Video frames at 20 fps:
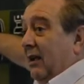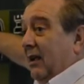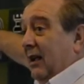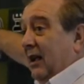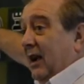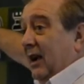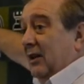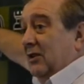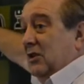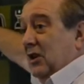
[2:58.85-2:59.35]

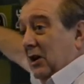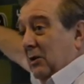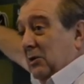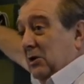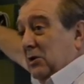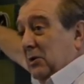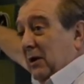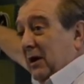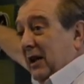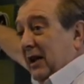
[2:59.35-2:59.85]
Yeah, do you know
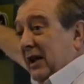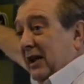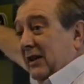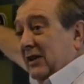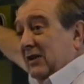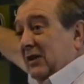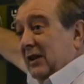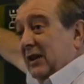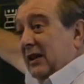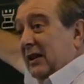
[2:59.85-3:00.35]
which one it
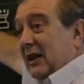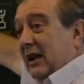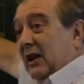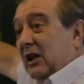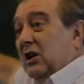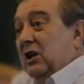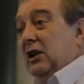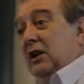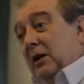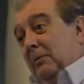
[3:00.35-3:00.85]
is?
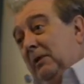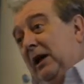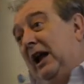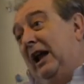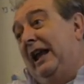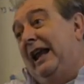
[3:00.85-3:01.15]
Can you give me a